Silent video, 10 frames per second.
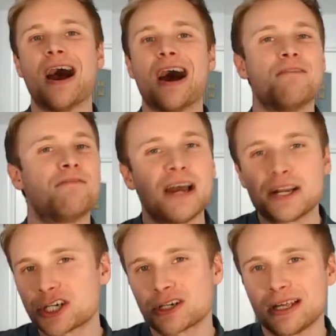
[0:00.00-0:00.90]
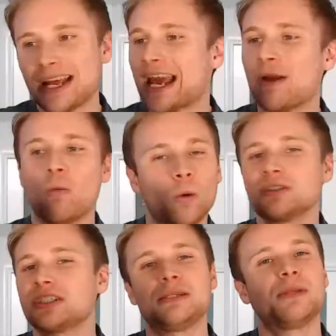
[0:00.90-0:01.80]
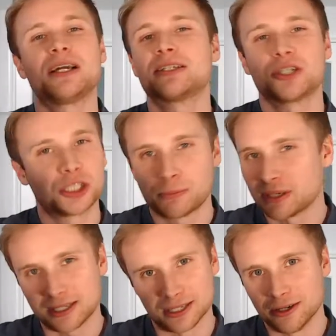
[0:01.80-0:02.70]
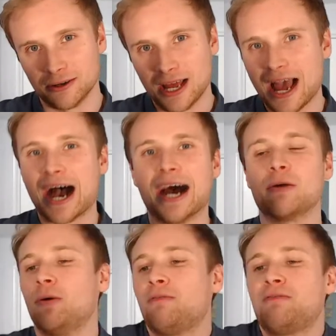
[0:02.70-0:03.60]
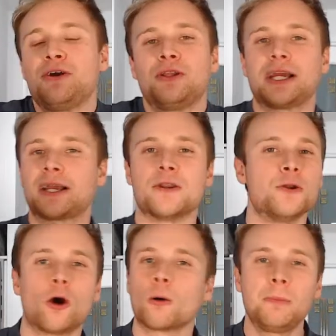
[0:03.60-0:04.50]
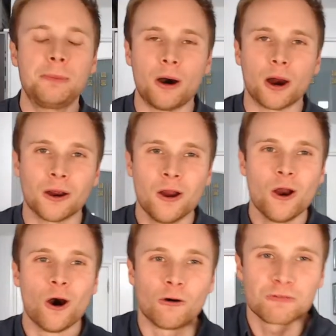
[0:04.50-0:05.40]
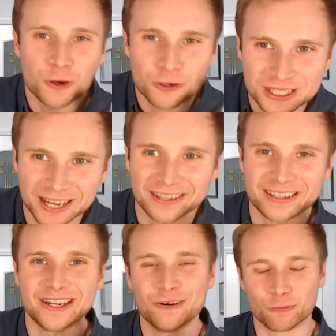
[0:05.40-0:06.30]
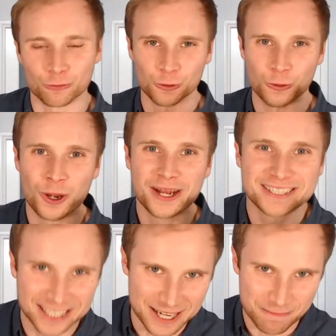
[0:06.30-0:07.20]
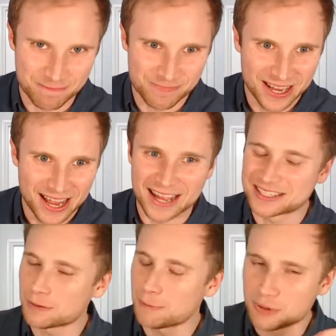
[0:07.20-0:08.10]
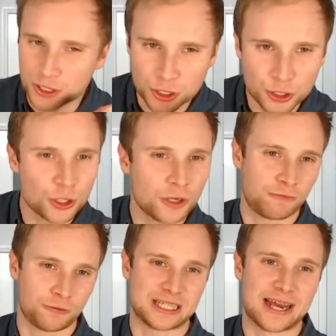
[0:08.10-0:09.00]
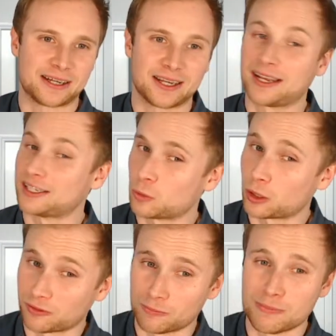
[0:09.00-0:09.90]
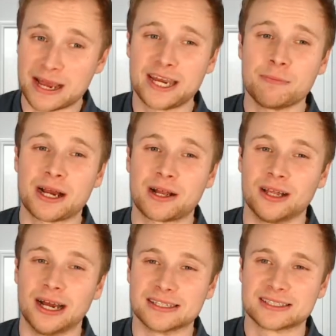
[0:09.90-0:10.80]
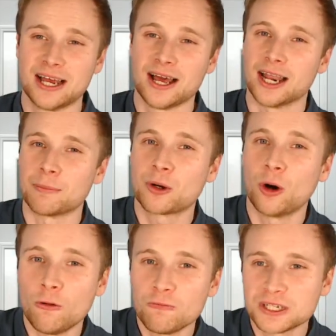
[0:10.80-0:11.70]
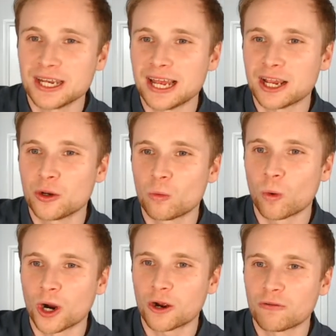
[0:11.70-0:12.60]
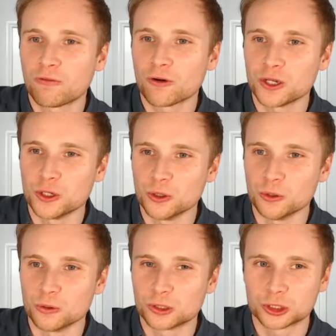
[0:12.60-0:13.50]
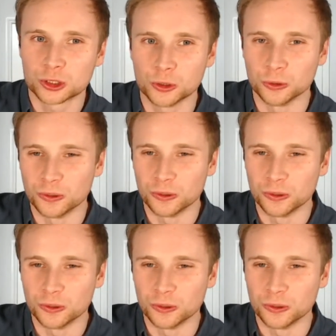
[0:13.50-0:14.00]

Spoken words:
eventually it won't seem like such a big deal and it will feel like a normal part of your daily routine. It's a beautiful tactic. It's worked for many of my clients. I'm confident it could work for you too.